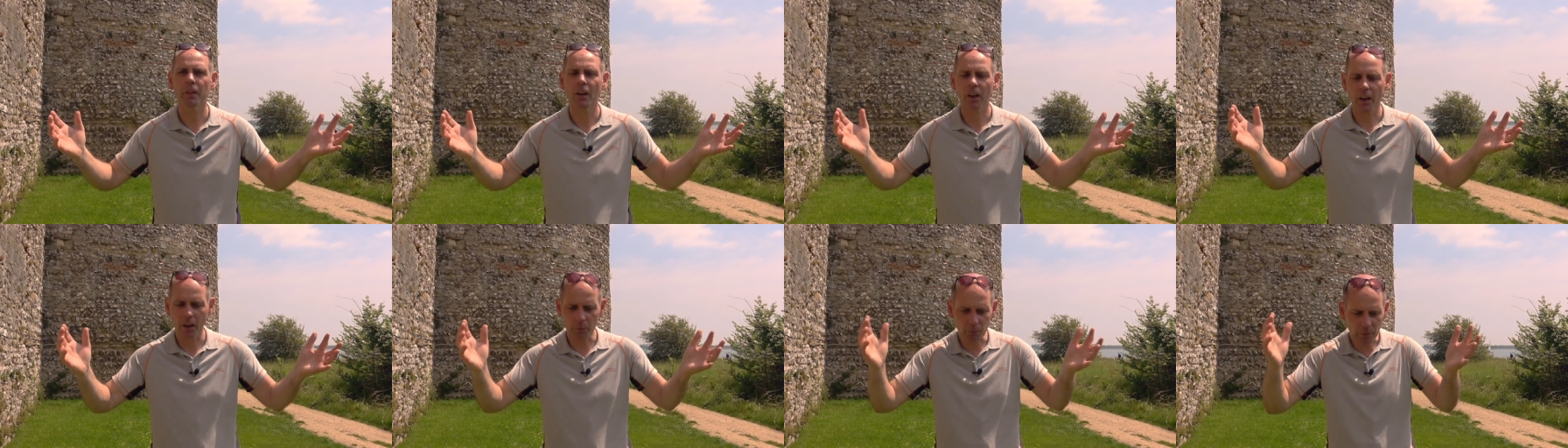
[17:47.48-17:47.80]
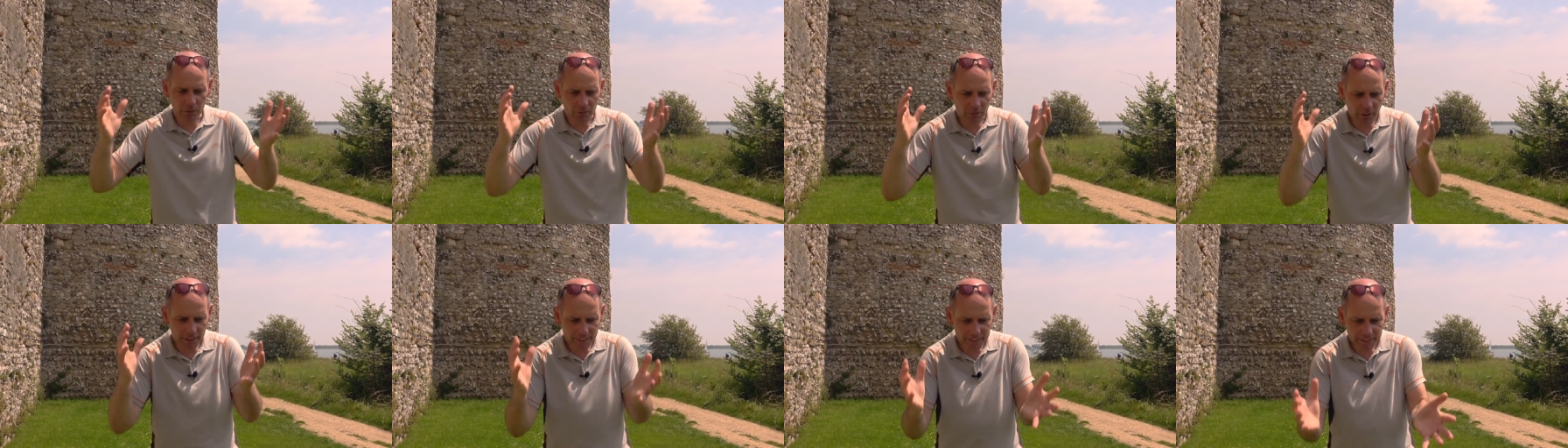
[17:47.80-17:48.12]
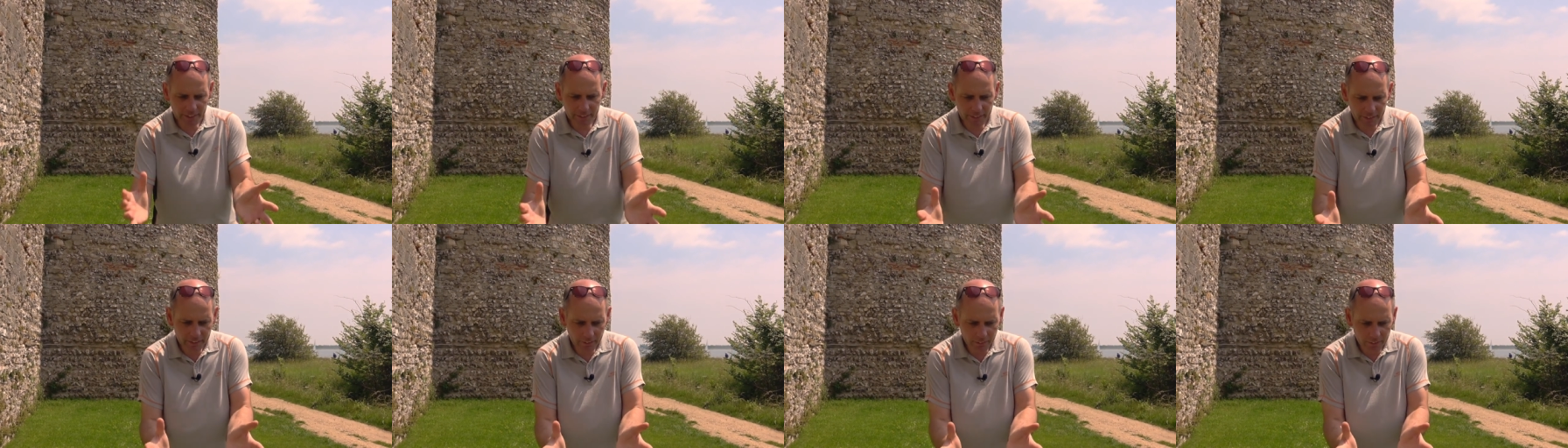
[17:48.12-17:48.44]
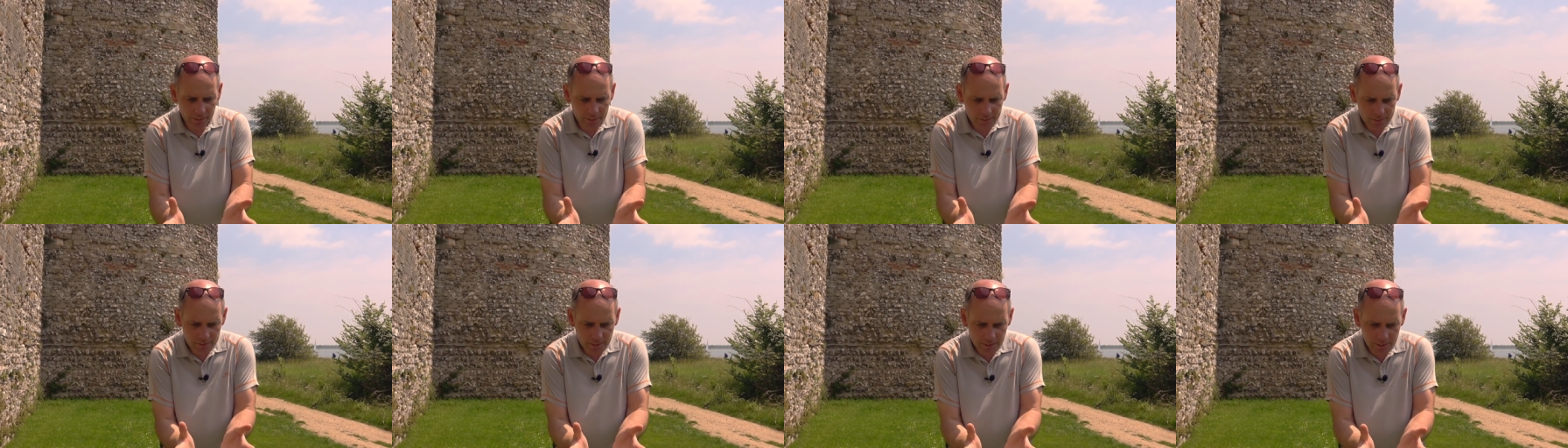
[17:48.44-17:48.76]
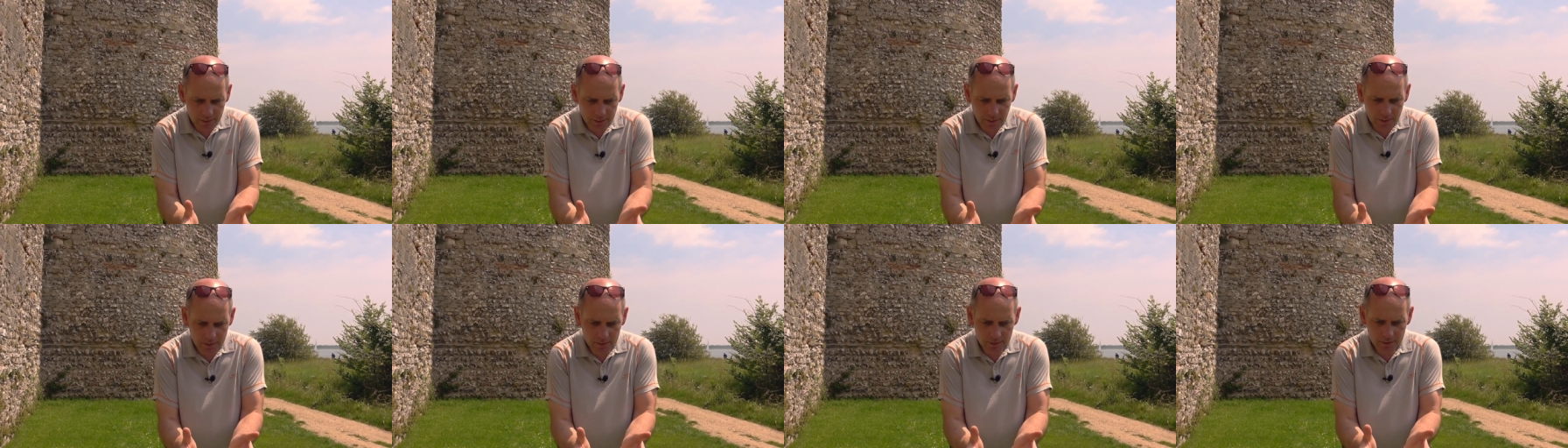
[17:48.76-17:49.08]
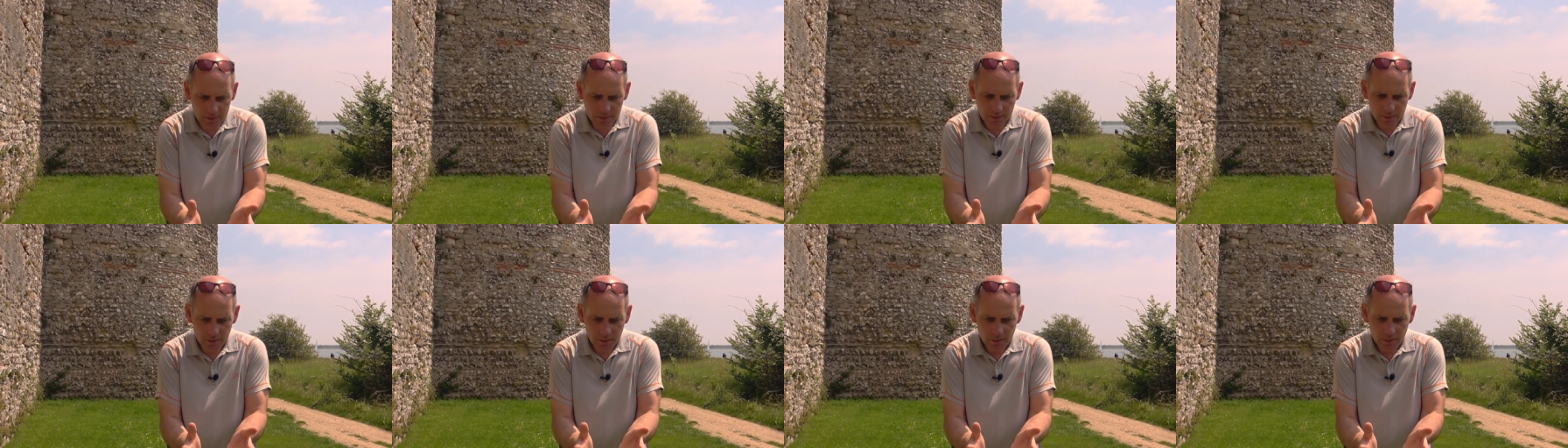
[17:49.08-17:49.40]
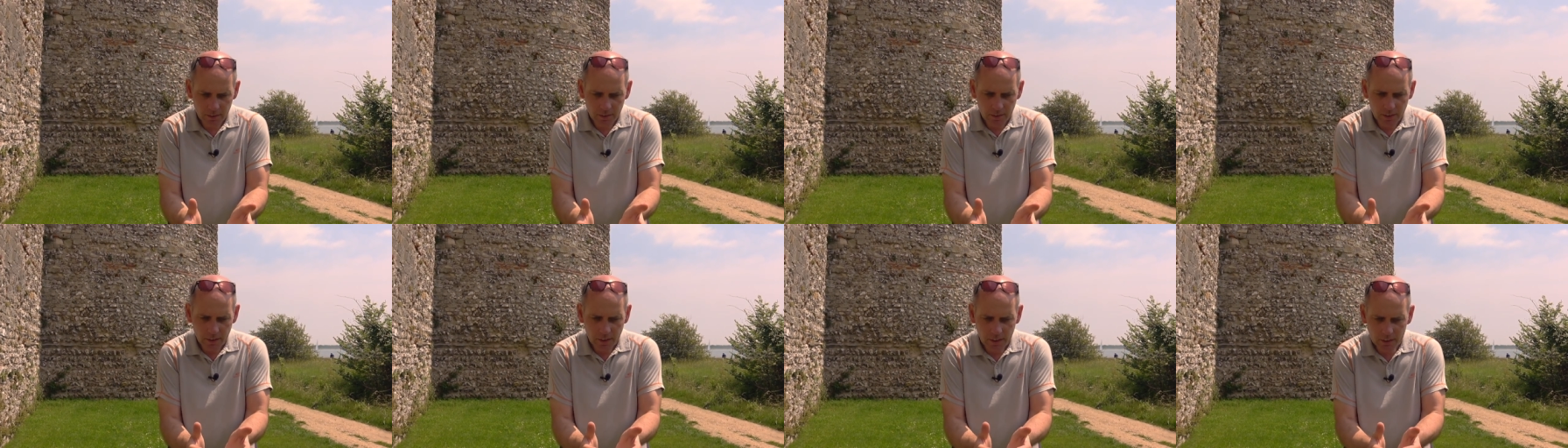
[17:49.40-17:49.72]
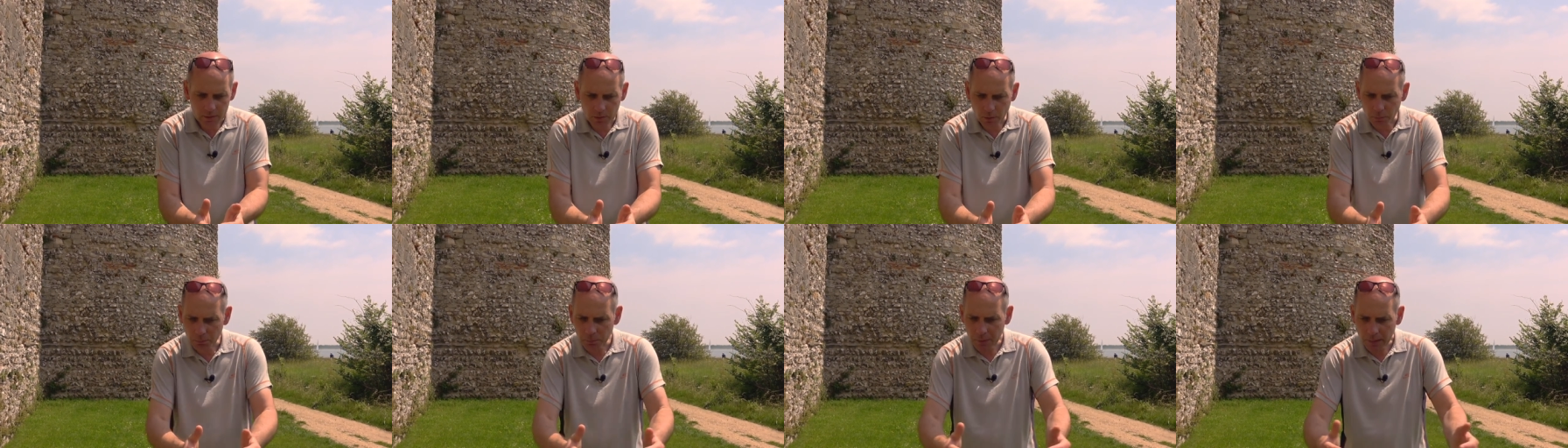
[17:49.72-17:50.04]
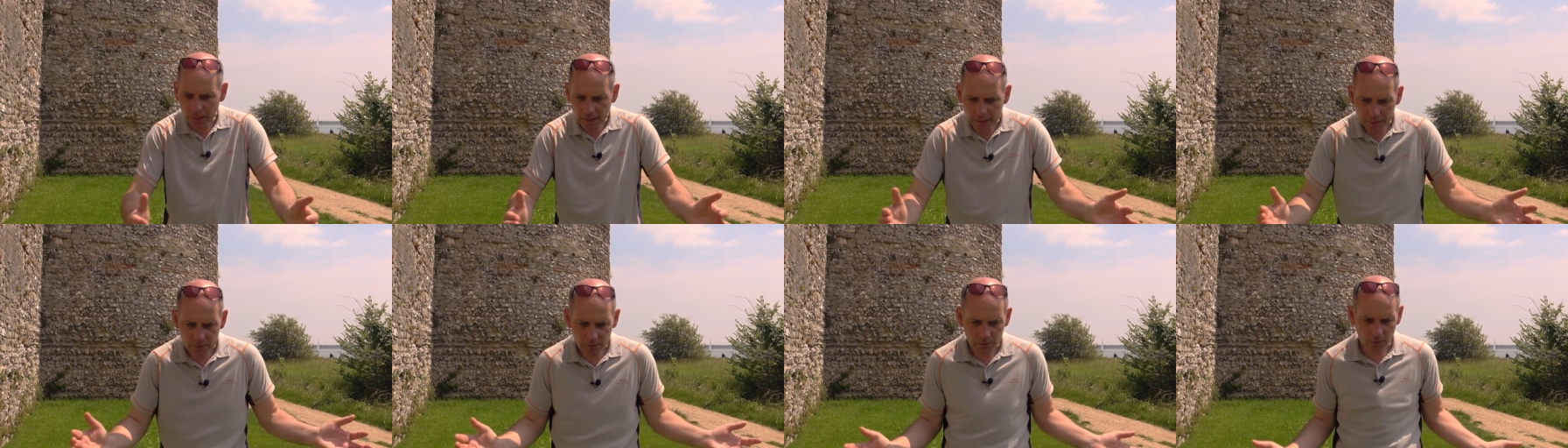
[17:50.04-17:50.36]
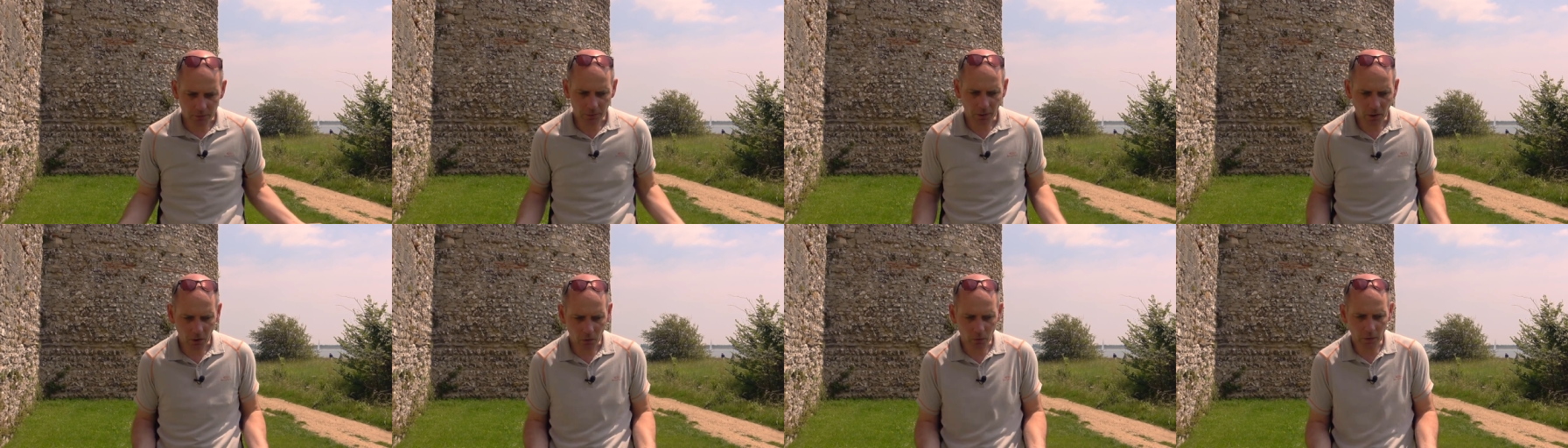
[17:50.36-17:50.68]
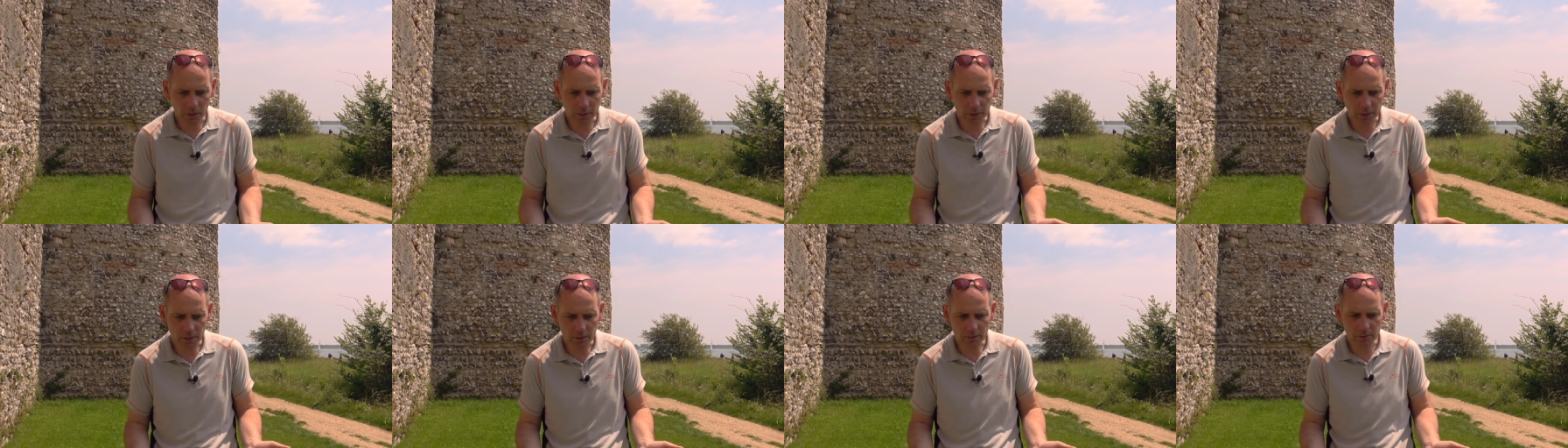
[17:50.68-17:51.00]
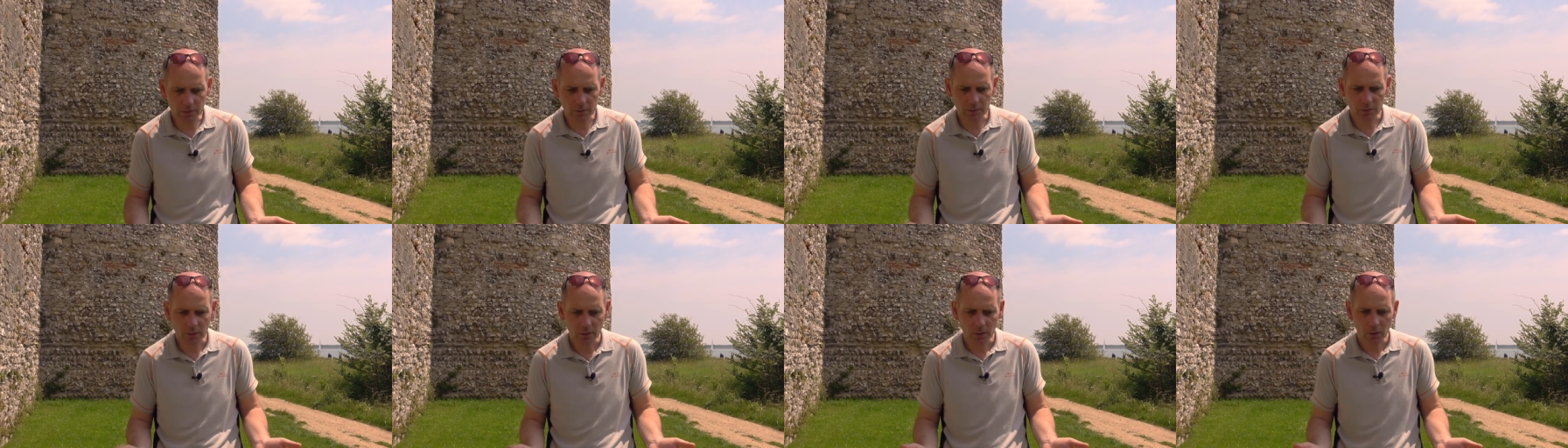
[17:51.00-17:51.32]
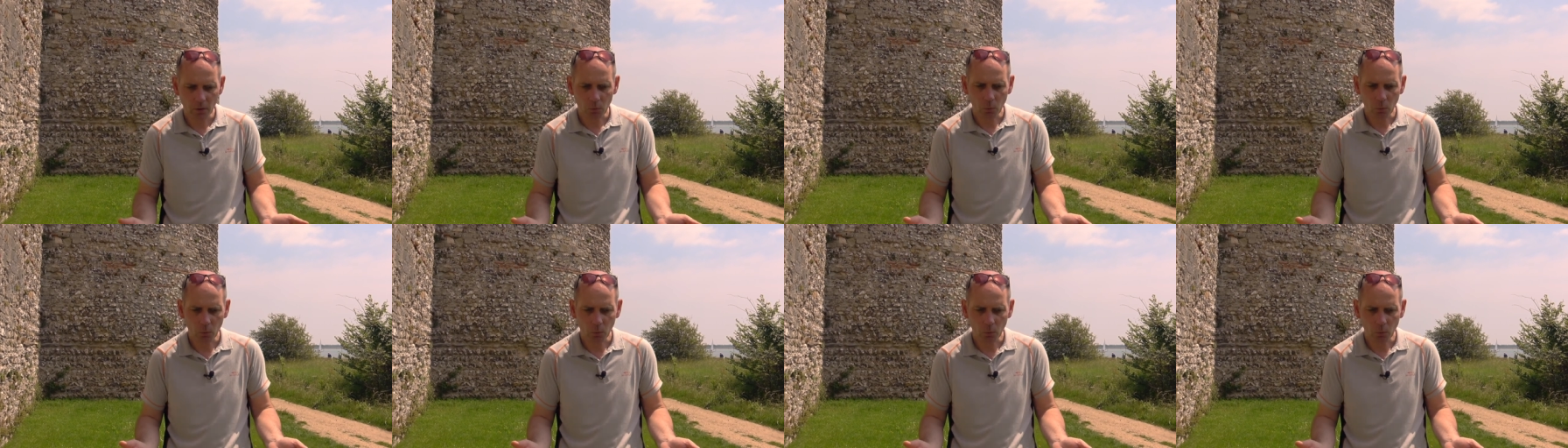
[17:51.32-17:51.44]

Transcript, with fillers: And we recognize that this is a place of holiness